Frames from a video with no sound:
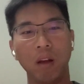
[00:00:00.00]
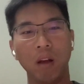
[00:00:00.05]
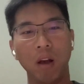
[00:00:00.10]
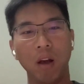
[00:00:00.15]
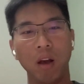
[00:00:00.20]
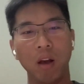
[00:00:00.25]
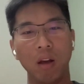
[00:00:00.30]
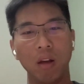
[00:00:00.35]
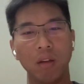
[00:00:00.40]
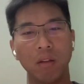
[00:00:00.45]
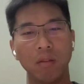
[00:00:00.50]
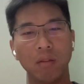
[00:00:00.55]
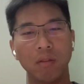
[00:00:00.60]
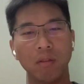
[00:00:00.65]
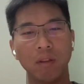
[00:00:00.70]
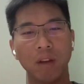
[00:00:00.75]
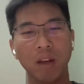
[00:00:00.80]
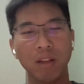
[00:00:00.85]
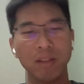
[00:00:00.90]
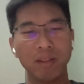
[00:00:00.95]
I
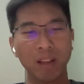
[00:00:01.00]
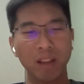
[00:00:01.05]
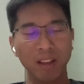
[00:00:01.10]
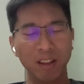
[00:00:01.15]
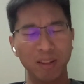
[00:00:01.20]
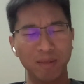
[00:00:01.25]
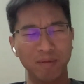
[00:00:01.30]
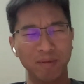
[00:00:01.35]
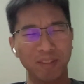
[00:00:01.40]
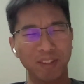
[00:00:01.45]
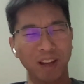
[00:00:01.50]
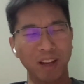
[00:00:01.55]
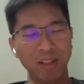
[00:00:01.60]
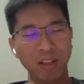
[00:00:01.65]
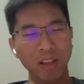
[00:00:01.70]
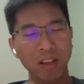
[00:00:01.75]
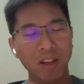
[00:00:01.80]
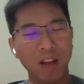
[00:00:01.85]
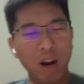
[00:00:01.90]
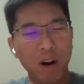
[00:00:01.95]
think
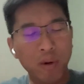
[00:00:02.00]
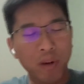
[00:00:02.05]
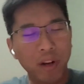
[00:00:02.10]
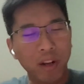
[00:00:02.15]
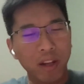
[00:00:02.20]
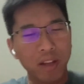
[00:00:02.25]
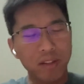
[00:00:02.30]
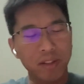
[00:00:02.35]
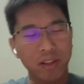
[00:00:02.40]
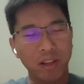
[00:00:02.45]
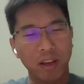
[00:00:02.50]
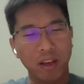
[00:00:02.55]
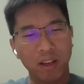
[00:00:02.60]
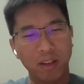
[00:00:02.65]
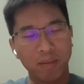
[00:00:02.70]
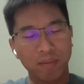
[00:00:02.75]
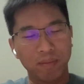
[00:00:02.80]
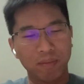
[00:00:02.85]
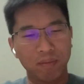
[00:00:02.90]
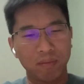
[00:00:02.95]
currently it's
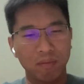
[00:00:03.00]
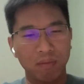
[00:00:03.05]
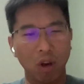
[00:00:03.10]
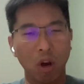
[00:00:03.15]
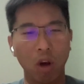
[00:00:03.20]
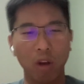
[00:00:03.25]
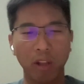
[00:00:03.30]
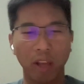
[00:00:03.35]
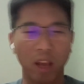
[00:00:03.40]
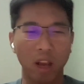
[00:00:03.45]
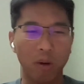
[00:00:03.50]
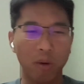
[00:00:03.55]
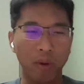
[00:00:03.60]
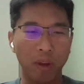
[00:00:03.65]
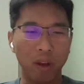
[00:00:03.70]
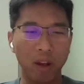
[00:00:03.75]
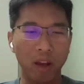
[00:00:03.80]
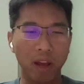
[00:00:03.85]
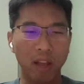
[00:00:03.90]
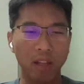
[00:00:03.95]
a hot
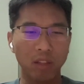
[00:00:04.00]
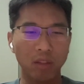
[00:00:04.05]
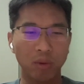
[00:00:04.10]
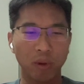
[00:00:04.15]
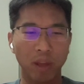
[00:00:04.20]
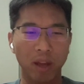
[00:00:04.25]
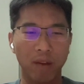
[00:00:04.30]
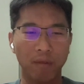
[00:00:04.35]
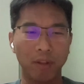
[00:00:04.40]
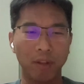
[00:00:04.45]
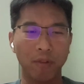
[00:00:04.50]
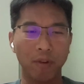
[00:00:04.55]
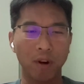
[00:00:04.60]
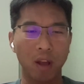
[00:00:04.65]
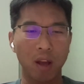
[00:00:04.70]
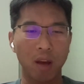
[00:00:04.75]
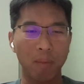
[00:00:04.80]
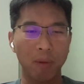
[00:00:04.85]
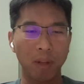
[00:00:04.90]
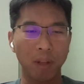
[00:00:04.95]
area, and we have
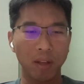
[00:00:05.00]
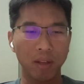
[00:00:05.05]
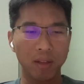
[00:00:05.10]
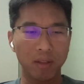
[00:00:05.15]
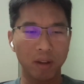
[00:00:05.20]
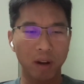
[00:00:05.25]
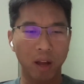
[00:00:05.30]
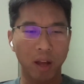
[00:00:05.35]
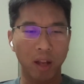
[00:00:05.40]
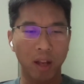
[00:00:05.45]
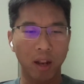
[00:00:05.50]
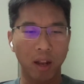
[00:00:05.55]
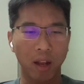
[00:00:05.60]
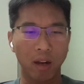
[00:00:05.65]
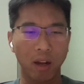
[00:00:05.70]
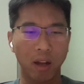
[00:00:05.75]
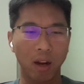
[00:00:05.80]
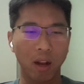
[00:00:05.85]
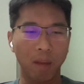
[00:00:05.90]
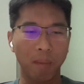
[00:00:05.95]
different companies like
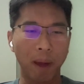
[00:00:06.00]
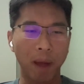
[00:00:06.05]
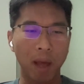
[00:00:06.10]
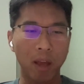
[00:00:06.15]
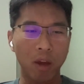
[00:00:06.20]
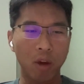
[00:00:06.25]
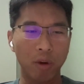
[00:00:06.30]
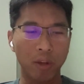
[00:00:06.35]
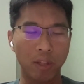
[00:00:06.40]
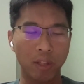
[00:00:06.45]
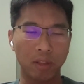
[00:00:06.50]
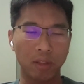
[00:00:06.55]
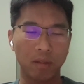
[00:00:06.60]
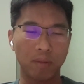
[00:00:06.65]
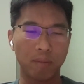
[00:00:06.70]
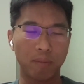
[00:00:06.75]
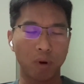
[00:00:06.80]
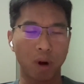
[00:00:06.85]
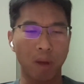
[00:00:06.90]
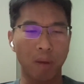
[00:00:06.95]
Pinecone
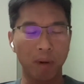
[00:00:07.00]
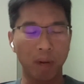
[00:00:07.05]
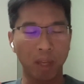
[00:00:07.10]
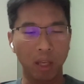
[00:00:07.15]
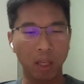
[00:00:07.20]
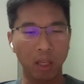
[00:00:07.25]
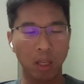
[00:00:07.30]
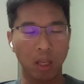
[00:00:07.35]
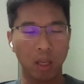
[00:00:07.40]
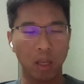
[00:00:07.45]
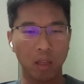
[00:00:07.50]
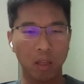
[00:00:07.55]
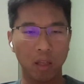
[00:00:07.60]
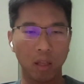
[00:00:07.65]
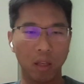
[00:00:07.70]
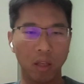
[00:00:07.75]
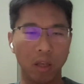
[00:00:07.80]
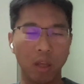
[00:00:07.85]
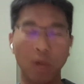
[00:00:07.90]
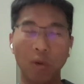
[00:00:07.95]
is primarily
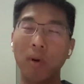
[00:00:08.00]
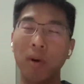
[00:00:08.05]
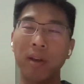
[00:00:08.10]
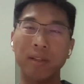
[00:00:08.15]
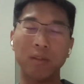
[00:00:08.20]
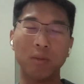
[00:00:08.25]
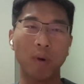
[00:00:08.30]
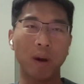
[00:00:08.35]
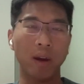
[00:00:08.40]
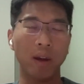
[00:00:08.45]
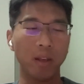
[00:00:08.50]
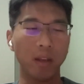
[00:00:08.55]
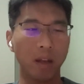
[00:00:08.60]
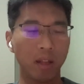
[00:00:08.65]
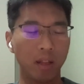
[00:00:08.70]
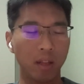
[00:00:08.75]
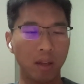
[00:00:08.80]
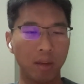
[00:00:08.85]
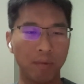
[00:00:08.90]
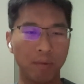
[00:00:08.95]
in US, right?
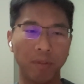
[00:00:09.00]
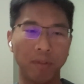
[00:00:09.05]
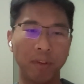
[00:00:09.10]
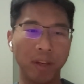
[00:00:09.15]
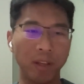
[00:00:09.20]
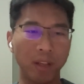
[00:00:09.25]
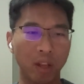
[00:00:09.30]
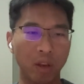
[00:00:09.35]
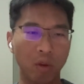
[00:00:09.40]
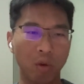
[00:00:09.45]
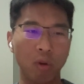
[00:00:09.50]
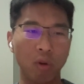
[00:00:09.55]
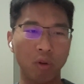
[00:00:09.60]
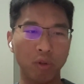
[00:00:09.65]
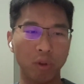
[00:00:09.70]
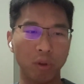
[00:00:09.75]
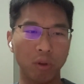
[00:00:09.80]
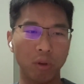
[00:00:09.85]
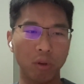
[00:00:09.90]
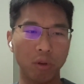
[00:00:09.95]
And Vivid and
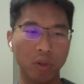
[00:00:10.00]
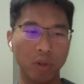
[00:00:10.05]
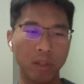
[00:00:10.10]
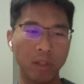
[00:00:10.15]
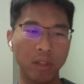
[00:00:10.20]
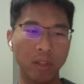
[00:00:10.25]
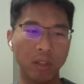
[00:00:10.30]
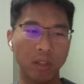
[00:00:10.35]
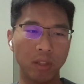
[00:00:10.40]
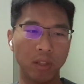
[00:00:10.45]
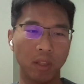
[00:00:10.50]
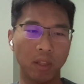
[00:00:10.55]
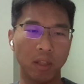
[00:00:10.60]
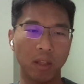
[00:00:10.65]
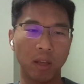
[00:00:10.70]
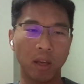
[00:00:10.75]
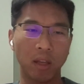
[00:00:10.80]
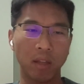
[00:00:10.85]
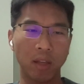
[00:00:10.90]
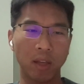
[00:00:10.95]
Qurent,
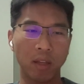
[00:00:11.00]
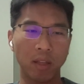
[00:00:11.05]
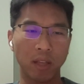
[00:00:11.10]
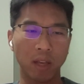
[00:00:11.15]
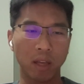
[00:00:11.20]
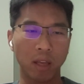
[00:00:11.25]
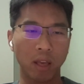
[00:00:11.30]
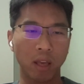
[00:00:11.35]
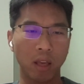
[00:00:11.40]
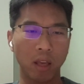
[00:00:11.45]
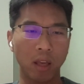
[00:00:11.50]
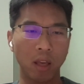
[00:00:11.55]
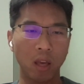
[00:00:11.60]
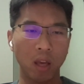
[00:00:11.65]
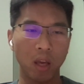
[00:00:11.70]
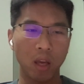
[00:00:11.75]
they are in